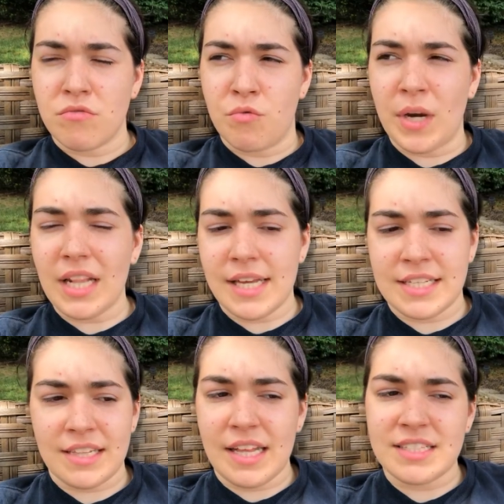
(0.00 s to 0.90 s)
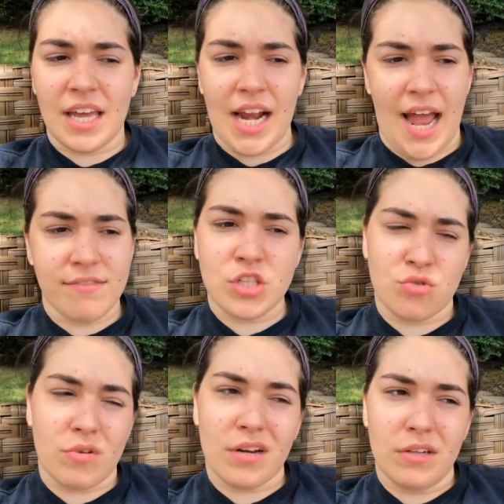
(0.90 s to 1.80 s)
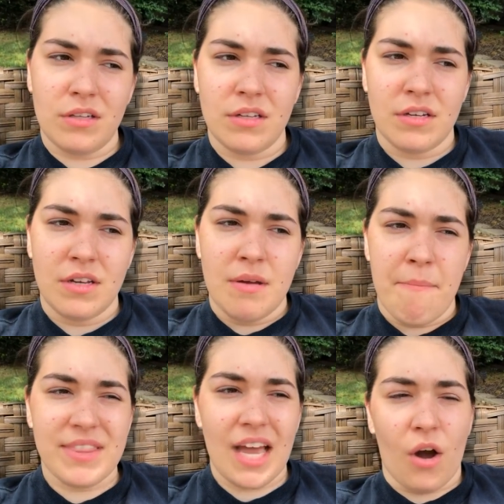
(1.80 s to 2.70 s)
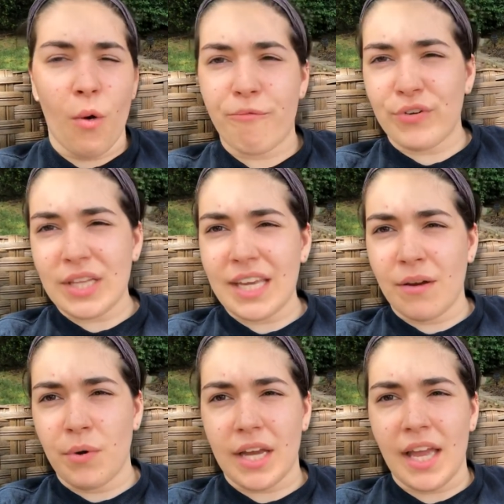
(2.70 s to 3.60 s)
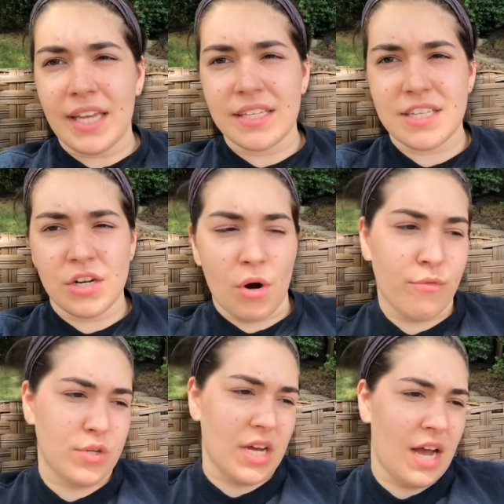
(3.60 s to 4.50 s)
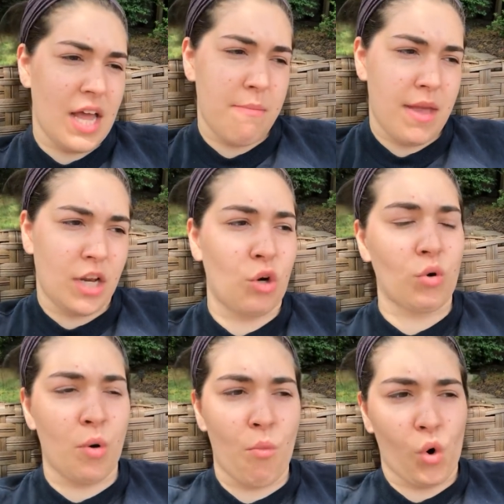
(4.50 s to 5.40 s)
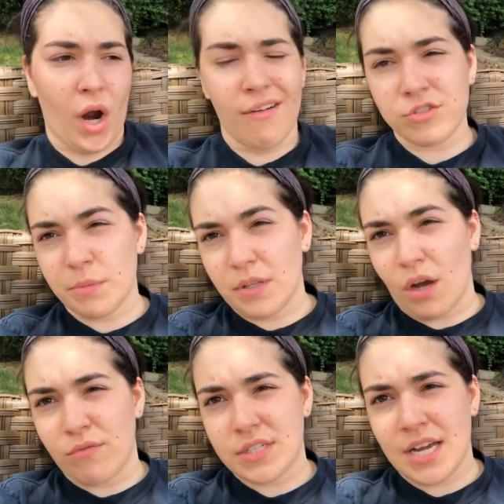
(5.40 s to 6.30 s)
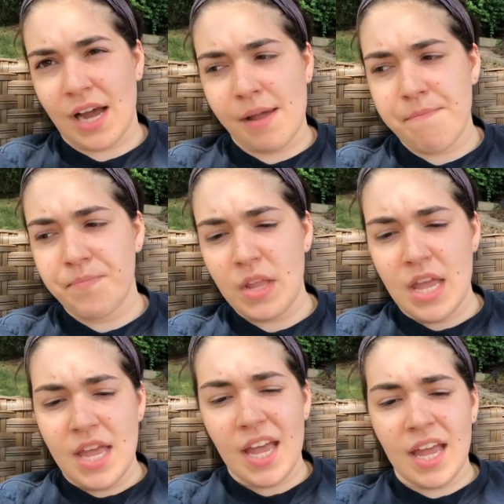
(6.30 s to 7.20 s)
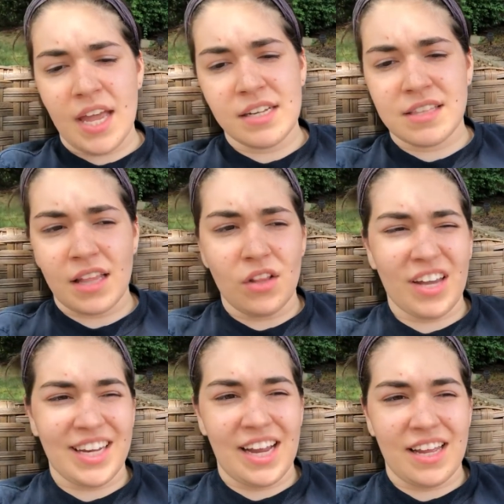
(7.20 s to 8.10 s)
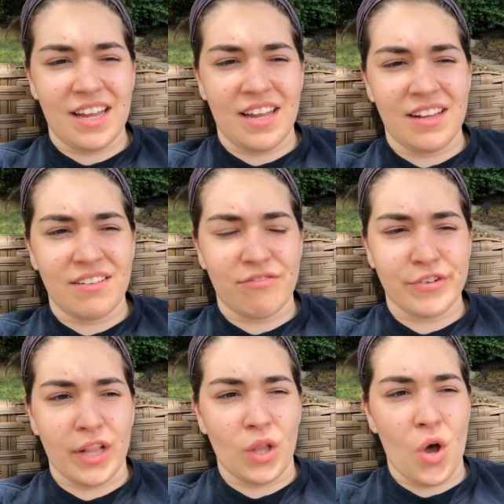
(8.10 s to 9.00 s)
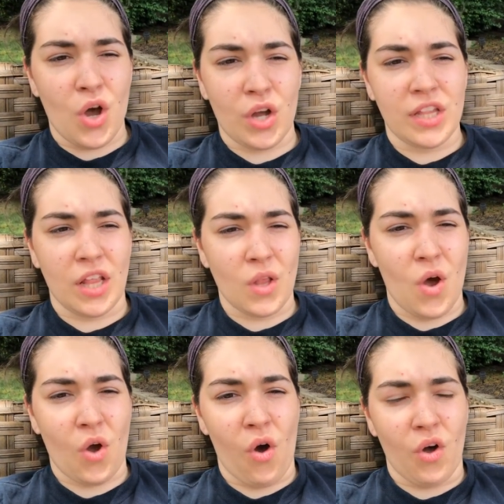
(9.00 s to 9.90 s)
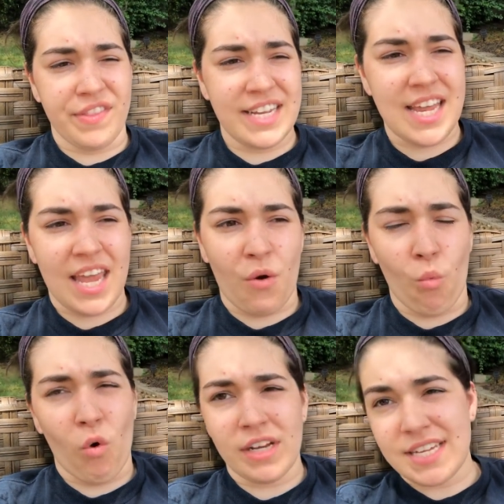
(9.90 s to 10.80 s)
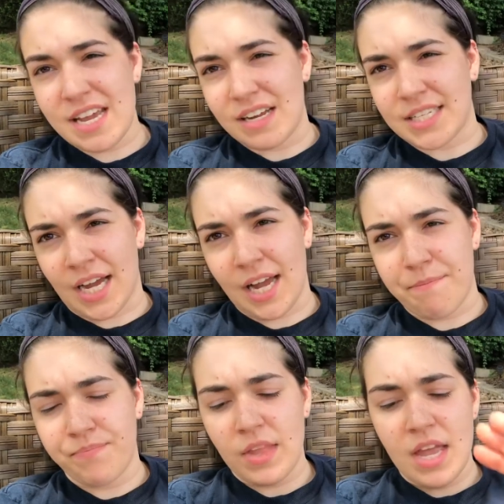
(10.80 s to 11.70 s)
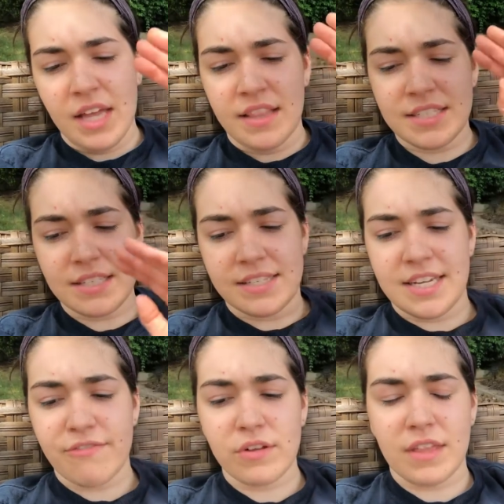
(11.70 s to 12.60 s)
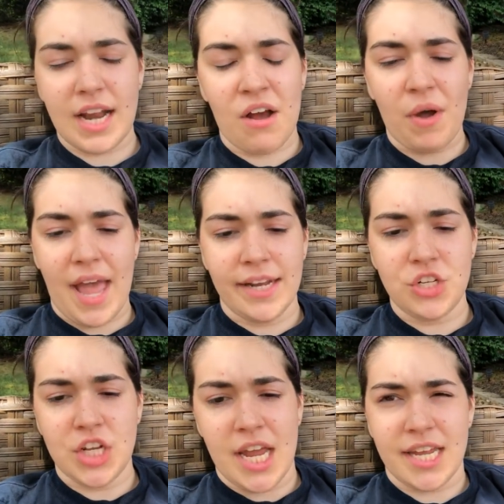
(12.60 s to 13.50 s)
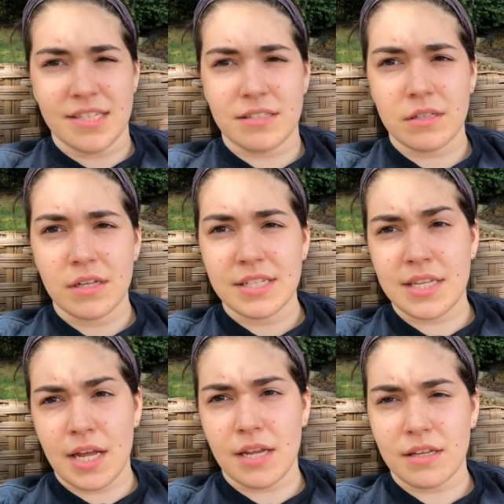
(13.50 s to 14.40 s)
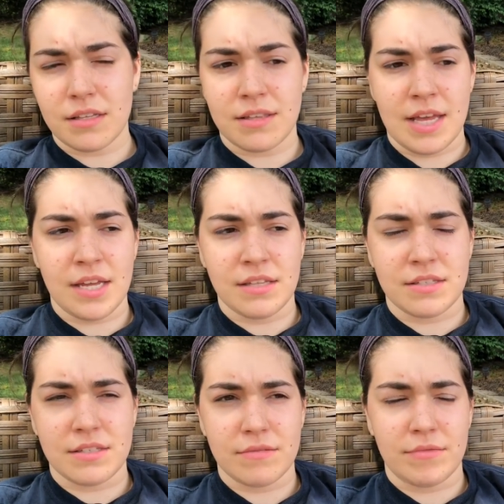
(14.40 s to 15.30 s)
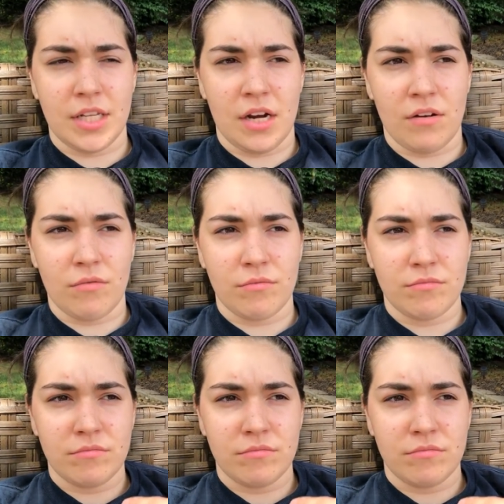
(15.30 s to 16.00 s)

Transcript: realizing that it's gonna have struggle, but that hopefully it will get easier over time and grow more comfortable over time. And they look at it in for the long in the long haul, and they take it one day at a time. This is different than how N Js take things, you know,